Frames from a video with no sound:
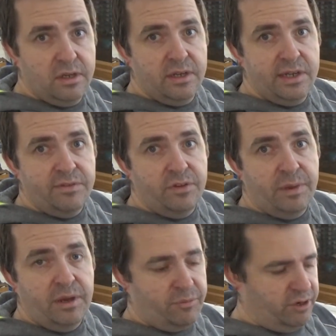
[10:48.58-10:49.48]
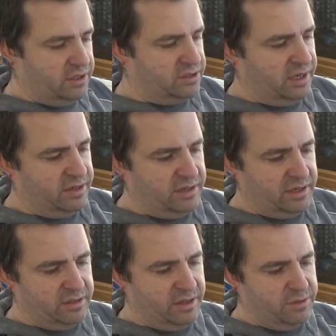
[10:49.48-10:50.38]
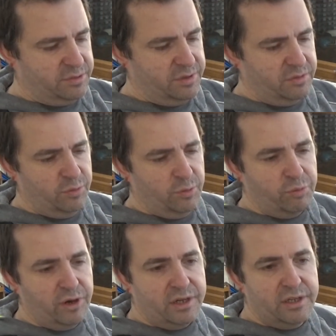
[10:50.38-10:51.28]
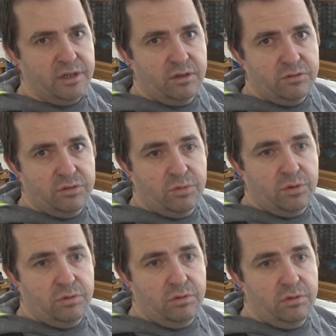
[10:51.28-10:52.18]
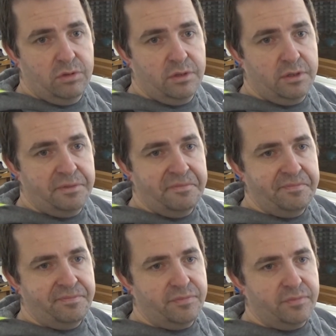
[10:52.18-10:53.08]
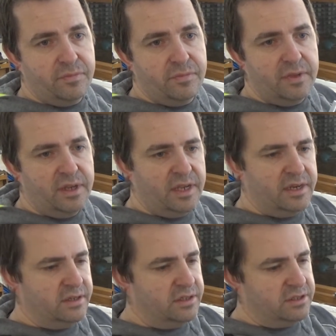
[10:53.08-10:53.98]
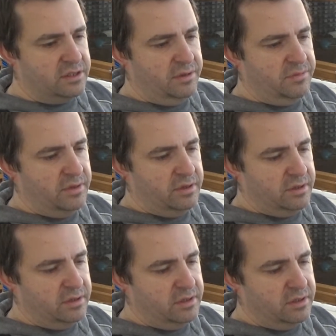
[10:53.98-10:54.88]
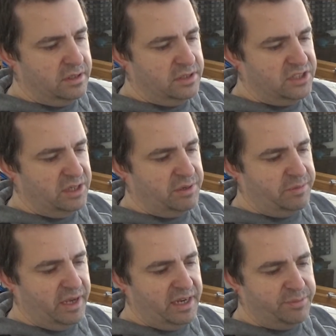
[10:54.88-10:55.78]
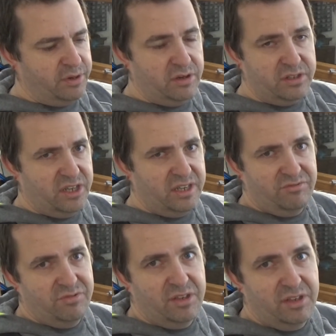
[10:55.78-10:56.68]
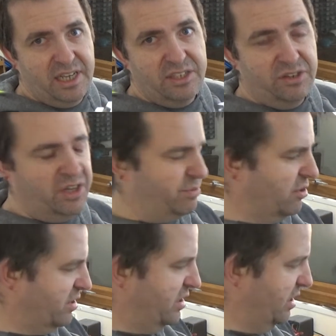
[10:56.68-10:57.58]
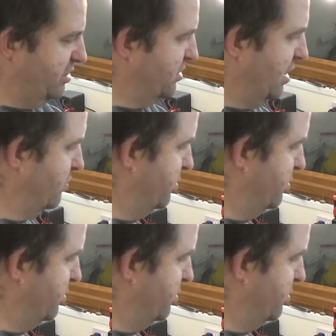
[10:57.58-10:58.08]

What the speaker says: a few mountain brackets out, and then that must be the wall bracket that goes on the wall. Again, it's cheaply made, but like I say, it's only a bracket, it doesn't have to be